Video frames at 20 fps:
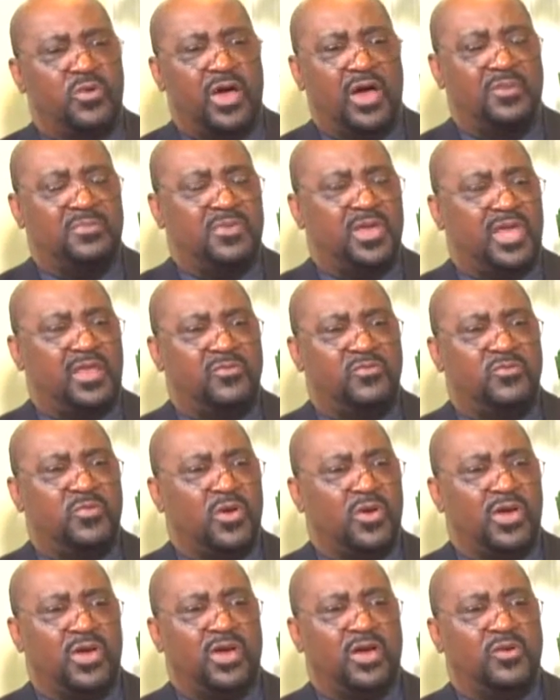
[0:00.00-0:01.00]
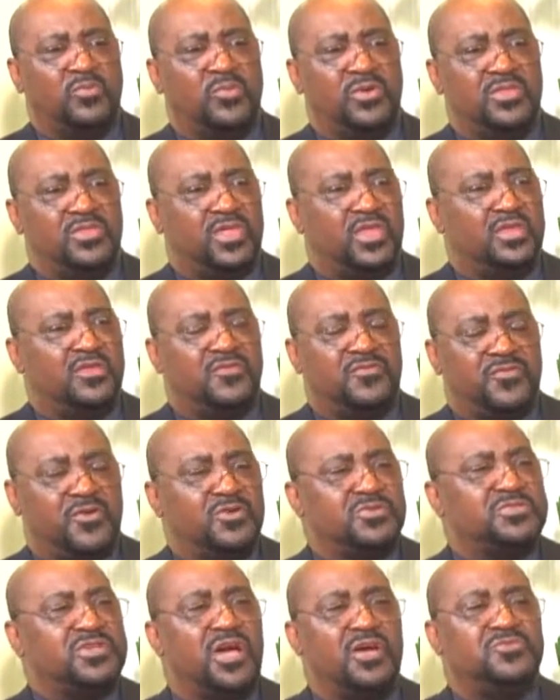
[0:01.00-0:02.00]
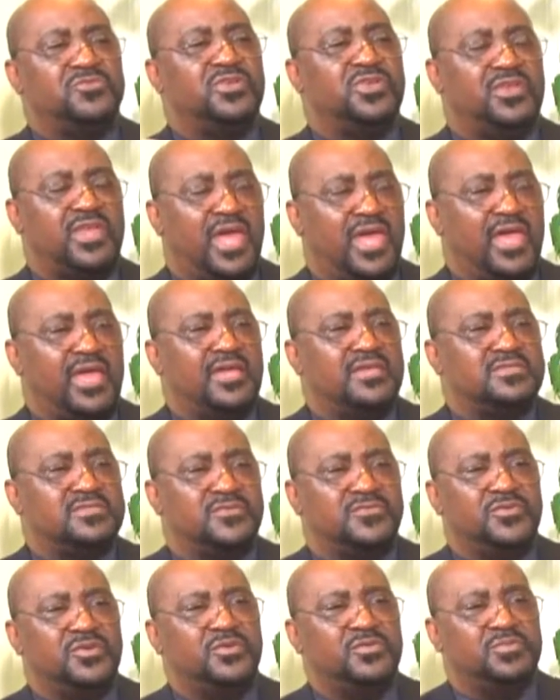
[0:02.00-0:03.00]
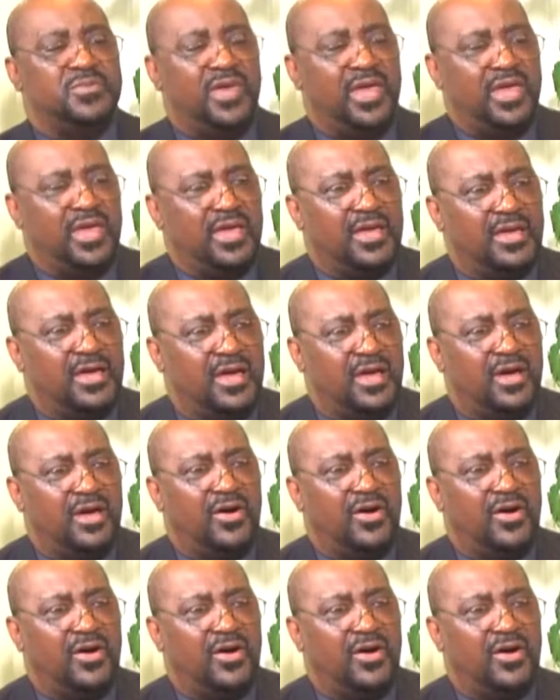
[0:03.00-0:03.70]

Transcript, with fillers: I mean, within the first 100 days of you being